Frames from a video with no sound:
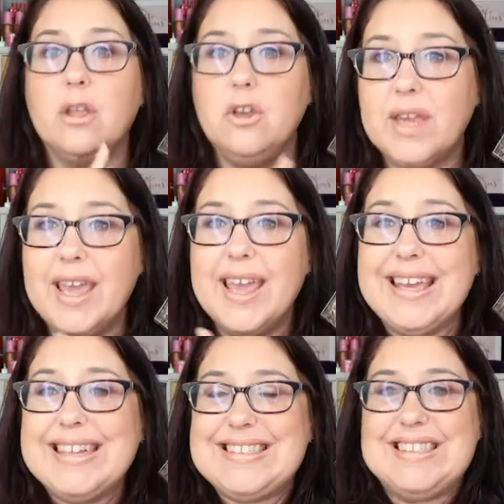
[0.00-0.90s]
You
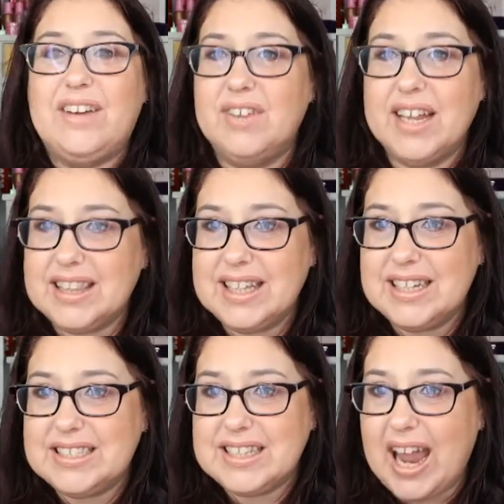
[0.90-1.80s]
can't get stuff like
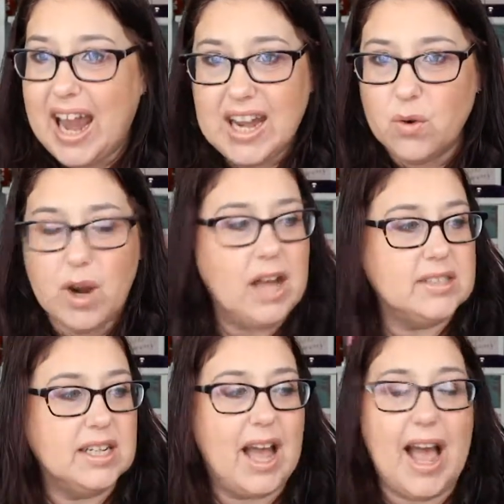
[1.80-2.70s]
this anywhere
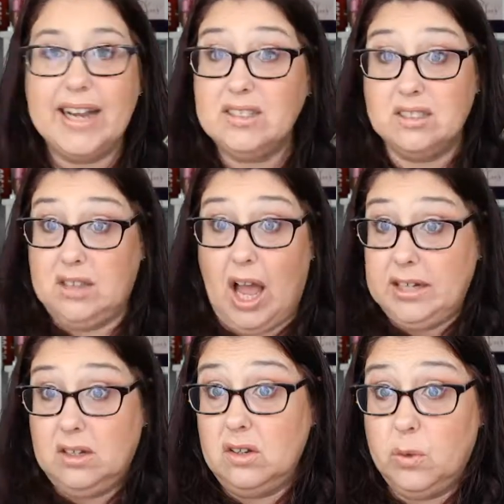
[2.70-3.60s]
else. Like I, I
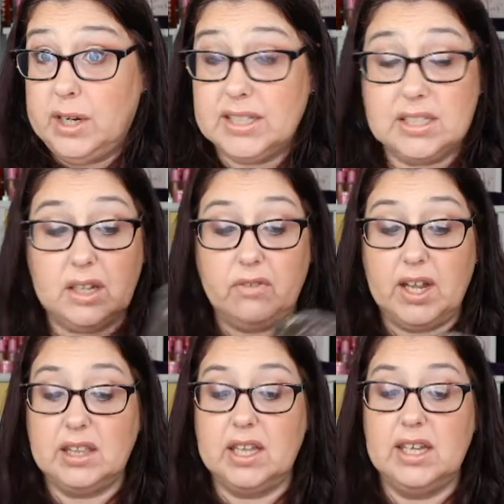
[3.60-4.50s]
don't know where to get stuff
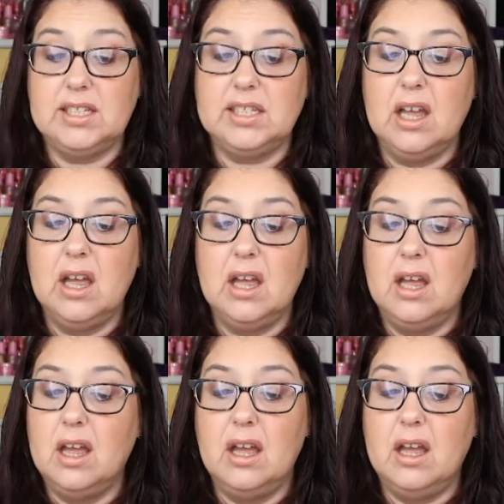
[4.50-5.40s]
like this.
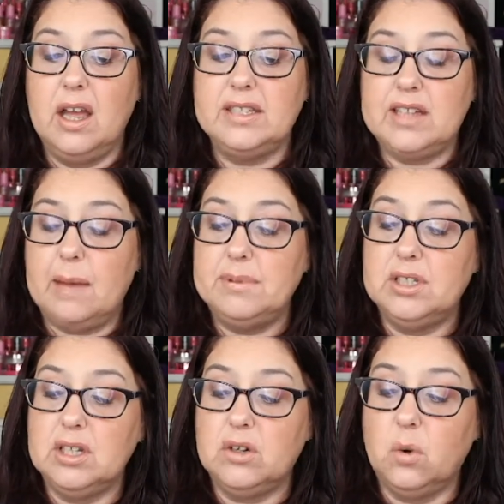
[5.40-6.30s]
It's
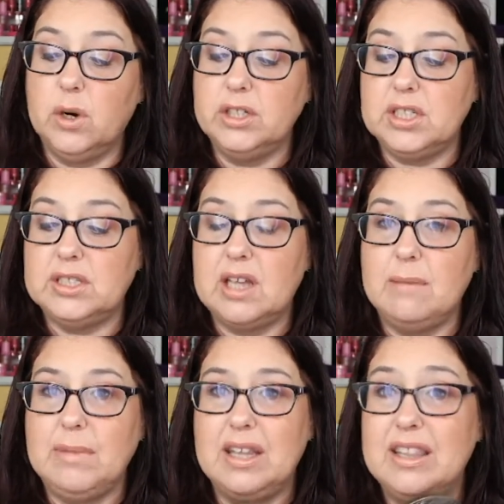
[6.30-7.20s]
absolutely gorgeous.
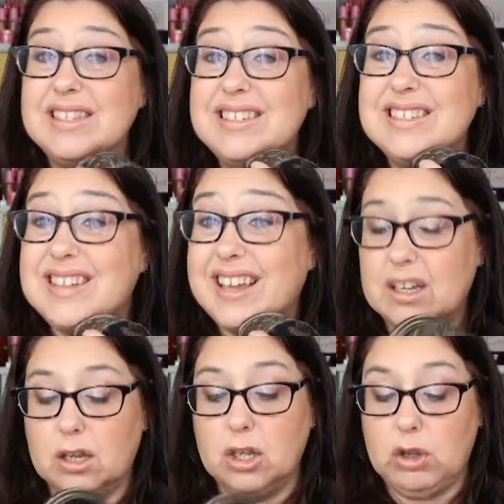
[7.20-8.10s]
I mean, this is
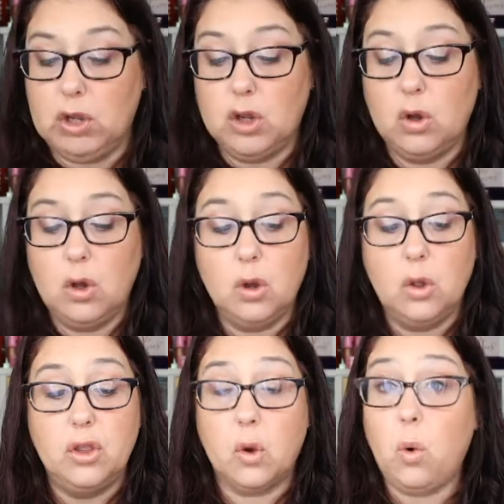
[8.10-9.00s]
like,
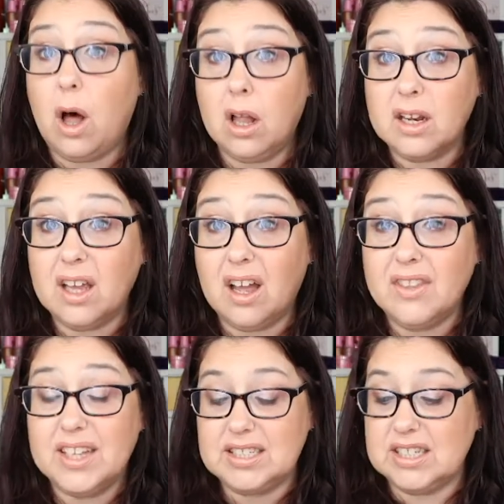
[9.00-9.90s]
the quality
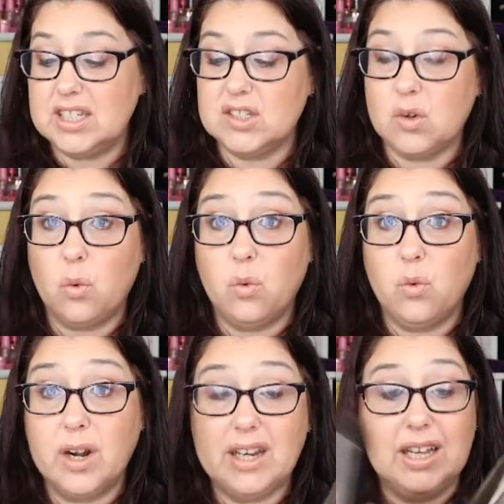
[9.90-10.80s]
on this is
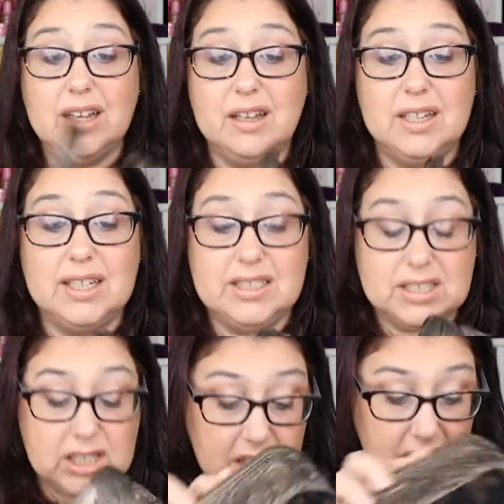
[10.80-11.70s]

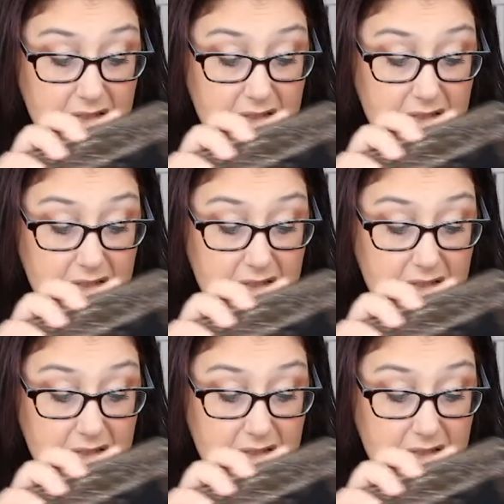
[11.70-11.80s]
ridiculous.